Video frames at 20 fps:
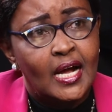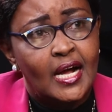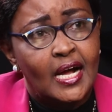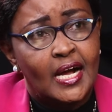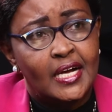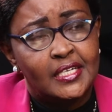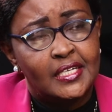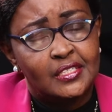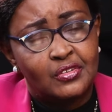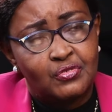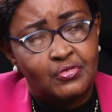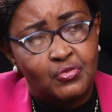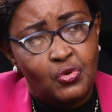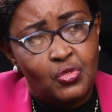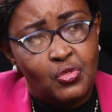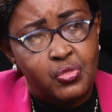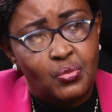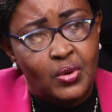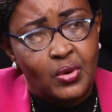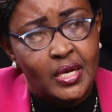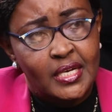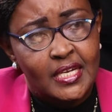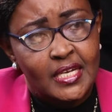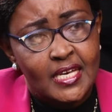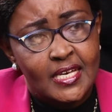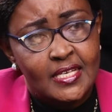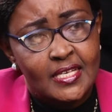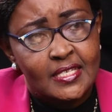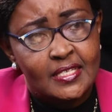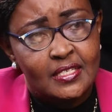And the fourth one
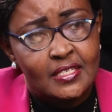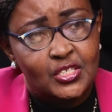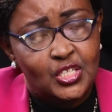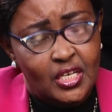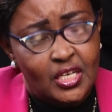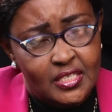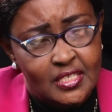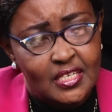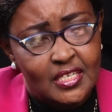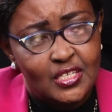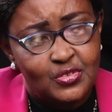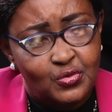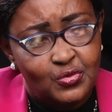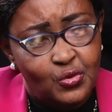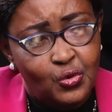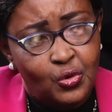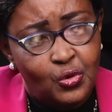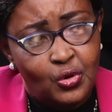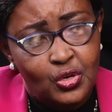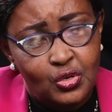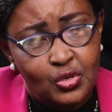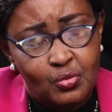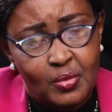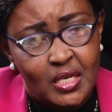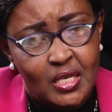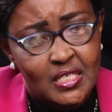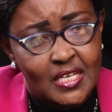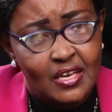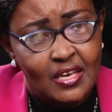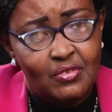is justice for all. You must